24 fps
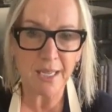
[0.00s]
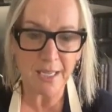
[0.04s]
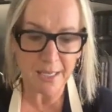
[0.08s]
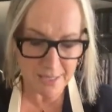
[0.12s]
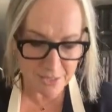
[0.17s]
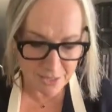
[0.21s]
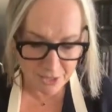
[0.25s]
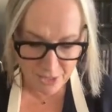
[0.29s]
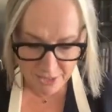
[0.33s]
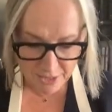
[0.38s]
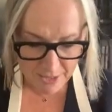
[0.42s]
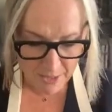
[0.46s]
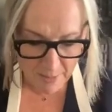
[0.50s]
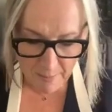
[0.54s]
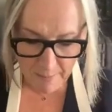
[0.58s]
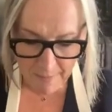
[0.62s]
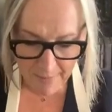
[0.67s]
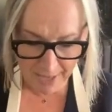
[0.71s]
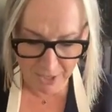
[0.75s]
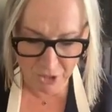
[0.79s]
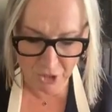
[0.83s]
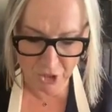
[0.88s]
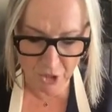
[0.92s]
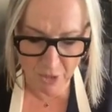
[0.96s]
It's just a
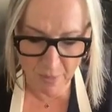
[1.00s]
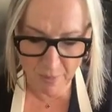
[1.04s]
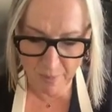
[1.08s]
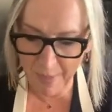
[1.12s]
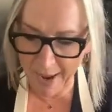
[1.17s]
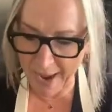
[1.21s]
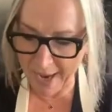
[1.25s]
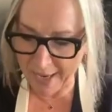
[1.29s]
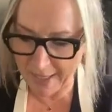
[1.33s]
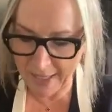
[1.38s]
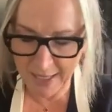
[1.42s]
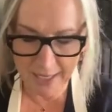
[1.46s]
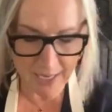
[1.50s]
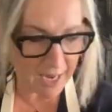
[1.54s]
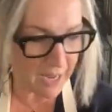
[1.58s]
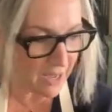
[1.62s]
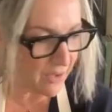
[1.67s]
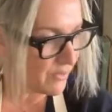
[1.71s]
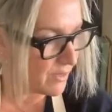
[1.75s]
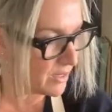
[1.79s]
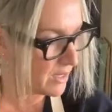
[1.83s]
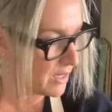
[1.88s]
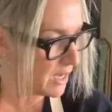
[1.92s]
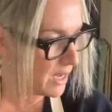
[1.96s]
match made in
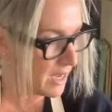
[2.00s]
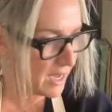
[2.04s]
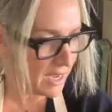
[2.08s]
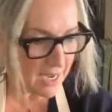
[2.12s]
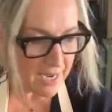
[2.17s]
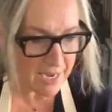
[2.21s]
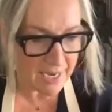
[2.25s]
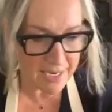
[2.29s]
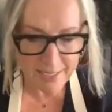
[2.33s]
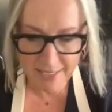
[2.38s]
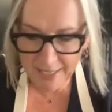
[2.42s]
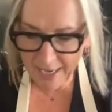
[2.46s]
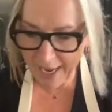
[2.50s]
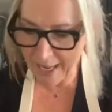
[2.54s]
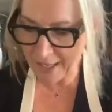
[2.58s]
heaven. It